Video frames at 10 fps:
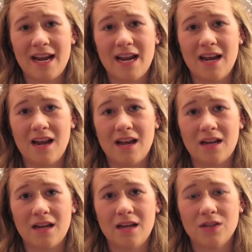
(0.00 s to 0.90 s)
in
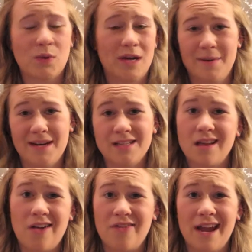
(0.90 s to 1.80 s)
like 20 minutes,
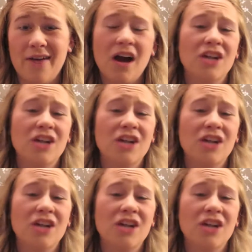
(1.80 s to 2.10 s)
half an hour.